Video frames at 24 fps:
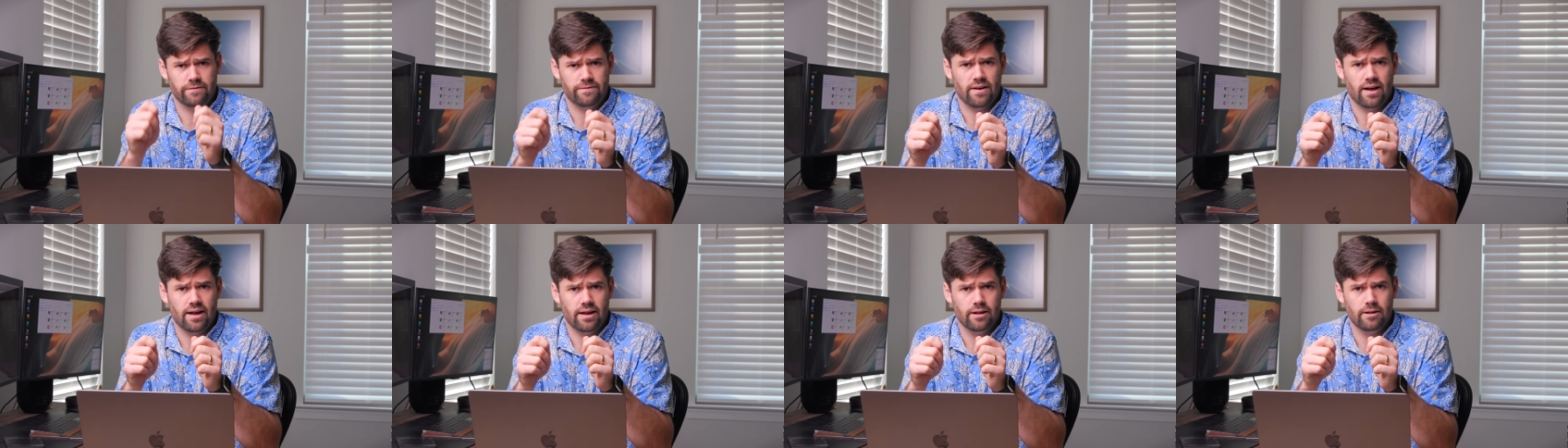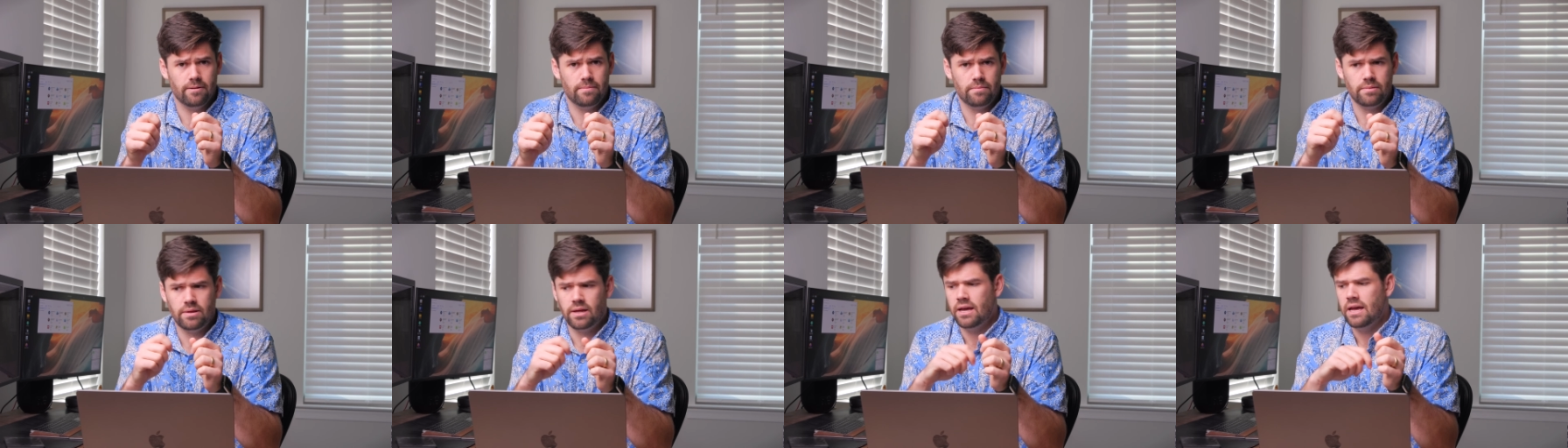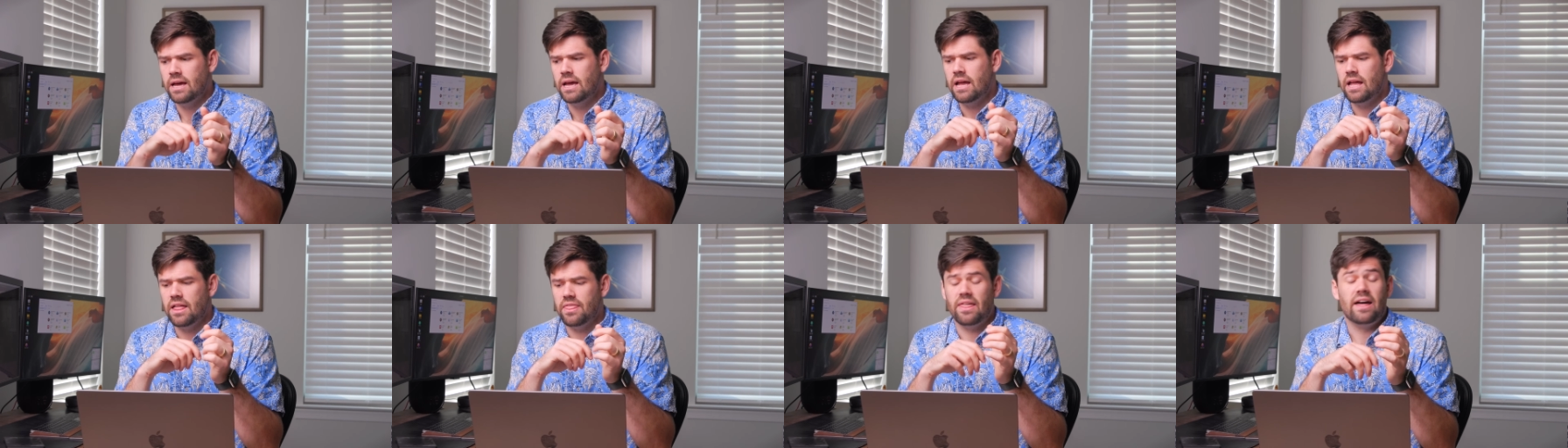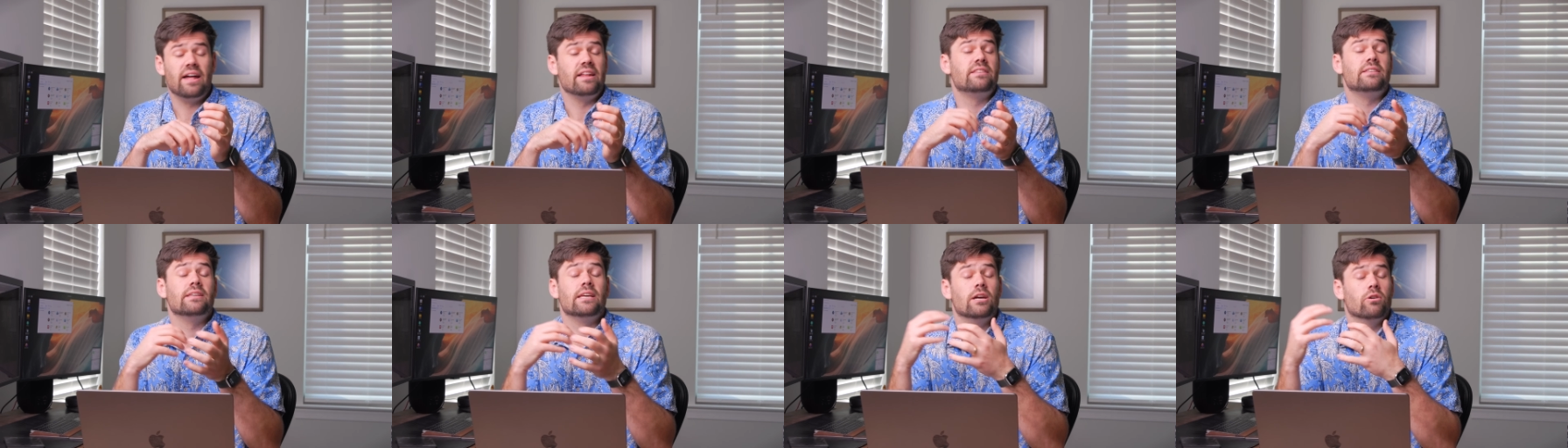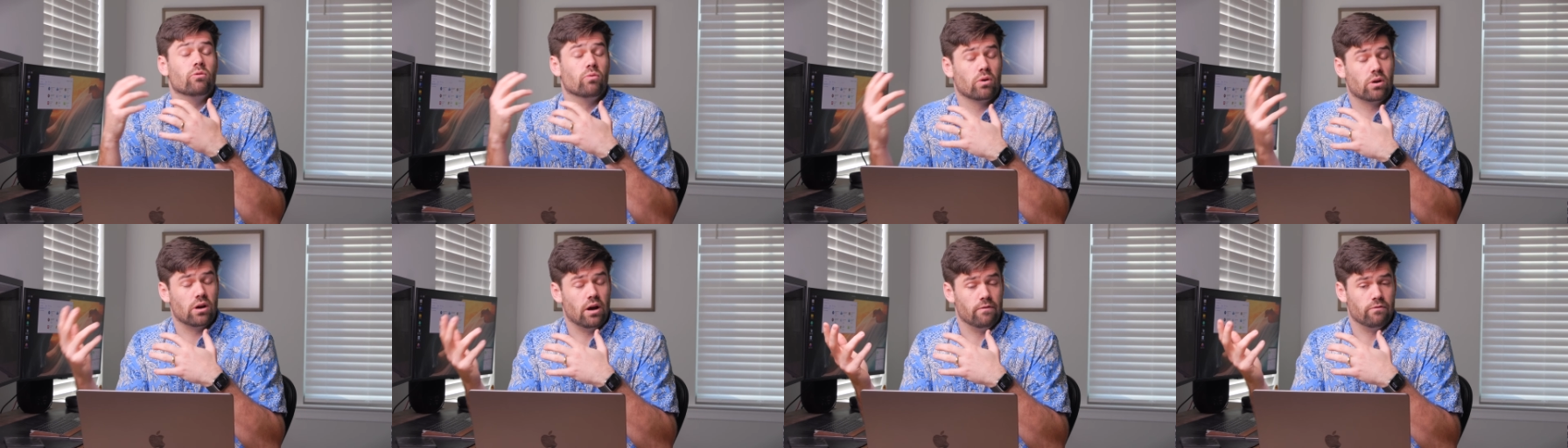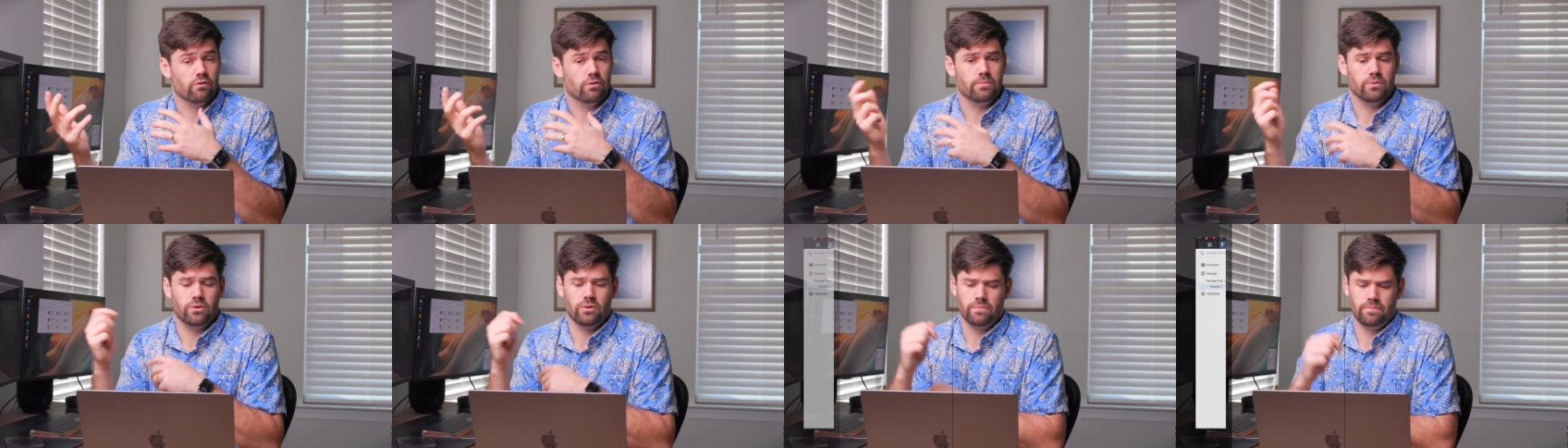of file that it's
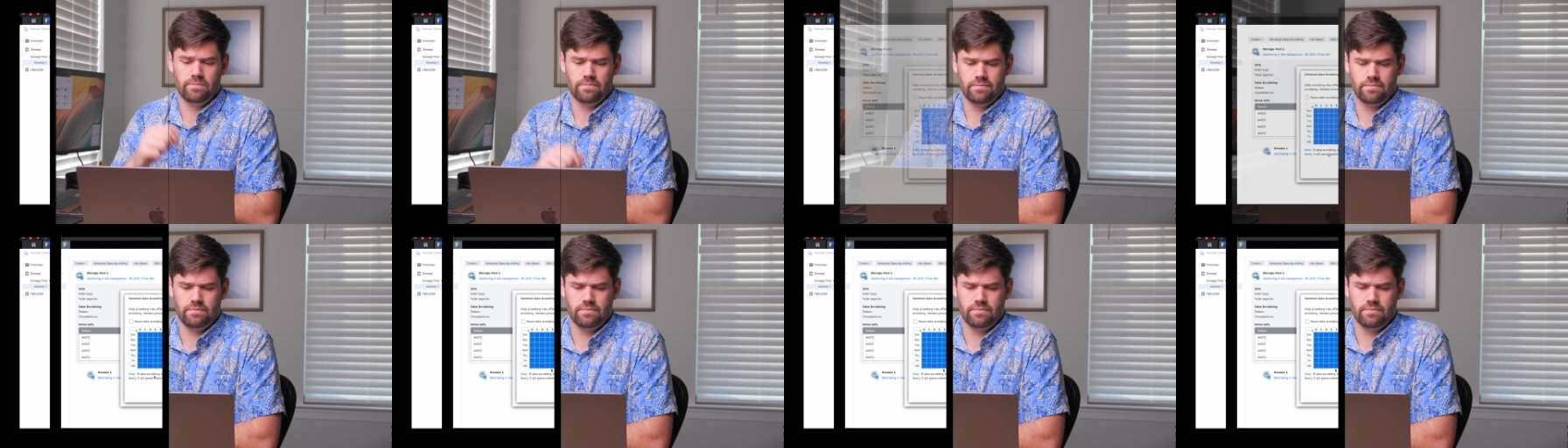irrecoverable.